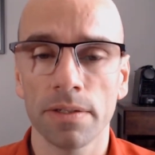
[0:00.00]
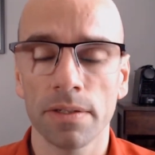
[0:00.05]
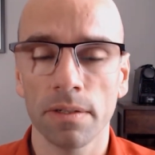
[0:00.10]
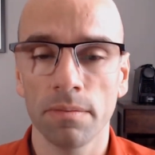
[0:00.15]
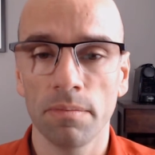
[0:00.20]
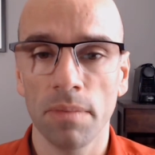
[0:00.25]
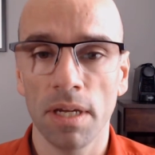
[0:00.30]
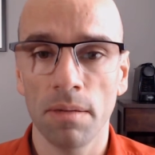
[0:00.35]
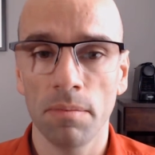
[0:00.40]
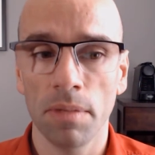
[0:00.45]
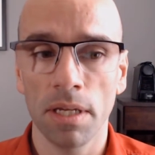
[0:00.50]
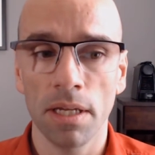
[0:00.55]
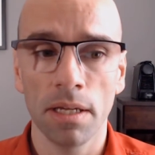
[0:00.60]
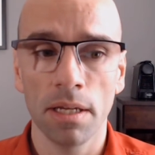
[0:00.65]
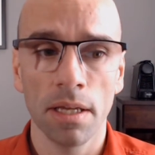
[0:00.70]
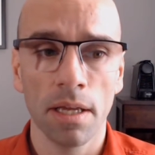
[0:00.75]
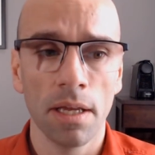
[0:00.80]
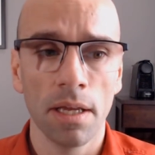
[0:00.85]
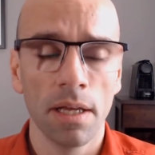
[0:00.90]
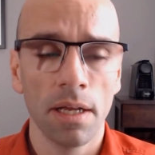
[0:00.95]
So
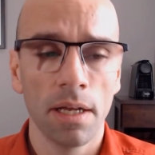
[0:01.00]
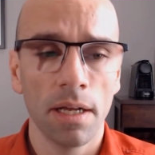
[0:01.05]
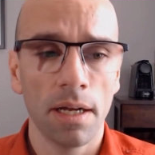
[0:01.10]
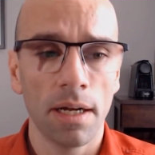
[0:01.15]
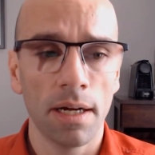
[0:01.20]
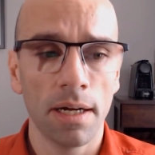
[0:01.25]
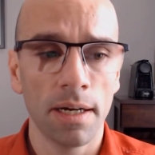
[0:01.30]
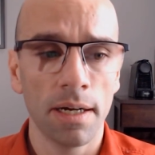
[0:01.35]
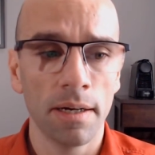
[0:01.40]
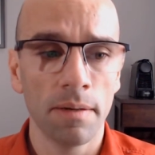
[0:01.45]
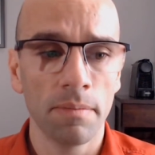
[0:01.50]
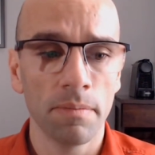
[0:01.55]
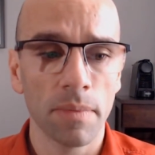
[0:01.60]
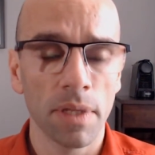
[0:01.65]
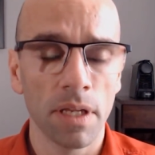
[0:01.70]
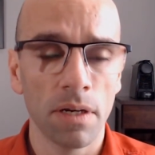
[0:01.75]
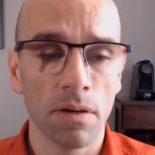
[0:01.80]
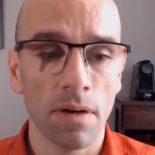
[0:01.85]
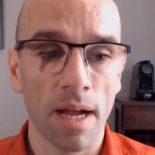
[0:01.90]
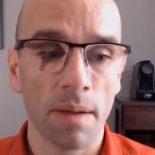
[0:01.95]
maybe
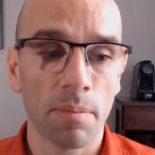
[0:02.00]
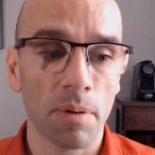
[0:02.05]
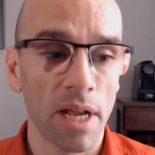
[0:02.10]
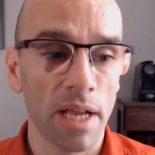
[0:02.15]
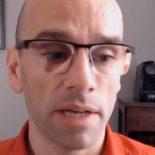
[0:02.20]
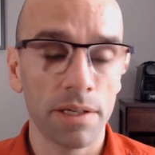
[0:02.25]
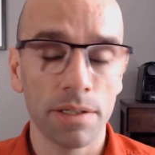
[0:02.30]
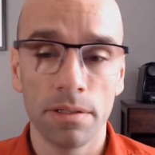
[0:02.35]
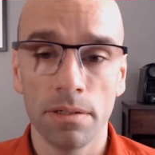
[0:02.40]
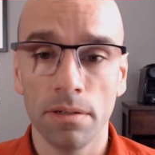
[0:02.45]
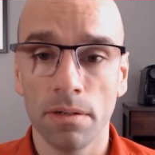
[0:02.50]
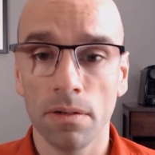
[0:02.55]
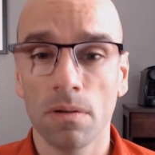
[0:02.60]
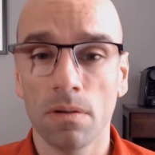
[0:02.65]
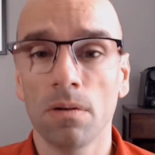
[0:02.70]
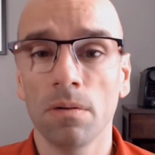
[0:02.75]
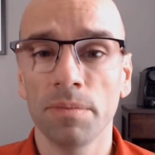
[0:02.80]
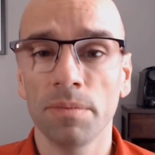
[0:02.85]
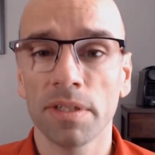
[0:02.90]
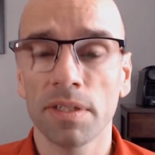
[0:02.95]
apprehension due to
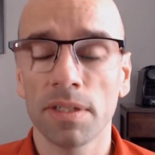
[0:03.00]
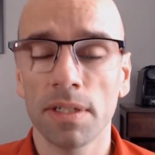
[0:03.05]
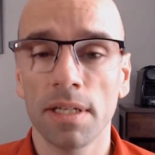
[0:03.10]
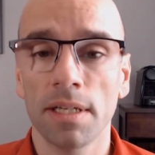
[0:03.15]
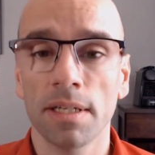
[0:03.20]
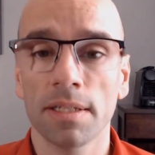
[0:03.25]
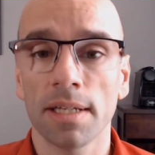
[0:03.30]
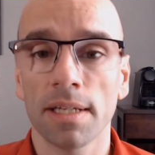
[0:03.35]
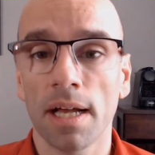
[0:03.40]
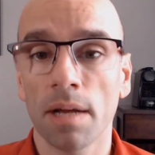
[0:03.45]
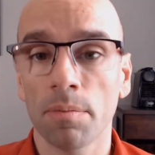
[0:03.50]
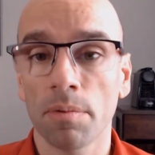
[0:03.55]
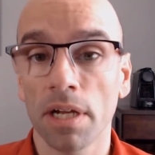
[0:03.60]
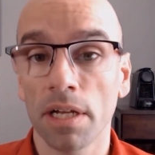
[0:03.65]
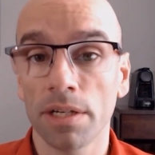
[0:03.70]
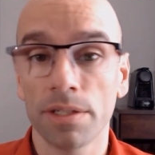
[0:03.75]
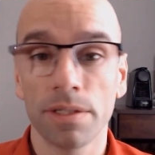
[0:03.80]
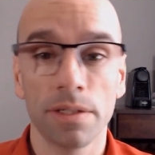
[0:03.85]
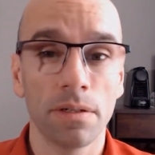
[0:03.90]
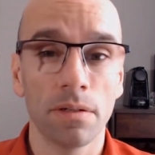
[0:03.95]
homelessness,
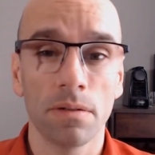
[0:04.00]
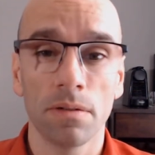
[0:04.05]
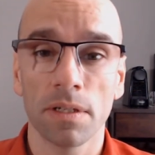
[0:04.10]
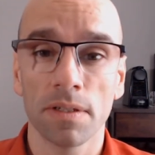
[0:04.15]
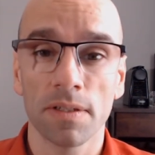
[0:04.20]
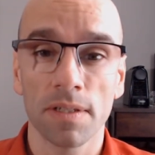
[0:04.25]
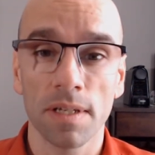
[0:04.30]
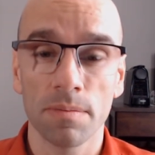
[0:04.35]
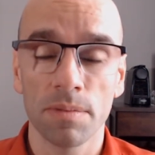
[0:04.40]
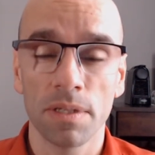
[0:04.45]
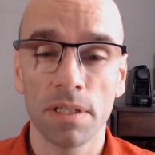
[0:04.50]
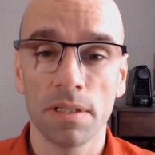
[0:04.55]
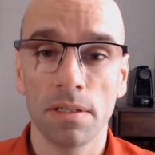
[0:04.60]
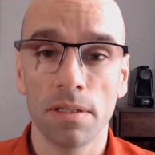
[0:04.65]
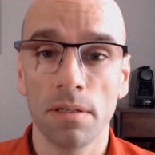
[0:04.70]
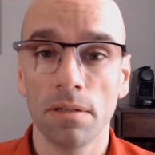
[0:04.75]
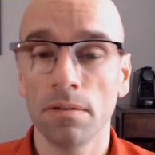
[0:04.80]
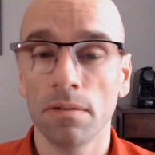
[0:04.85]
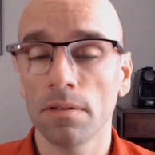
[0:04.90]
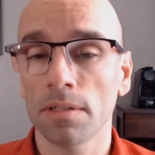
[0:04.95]
apprehension due to
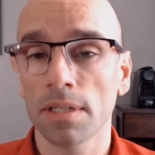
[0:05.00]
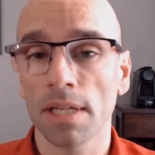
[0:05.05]
substance use,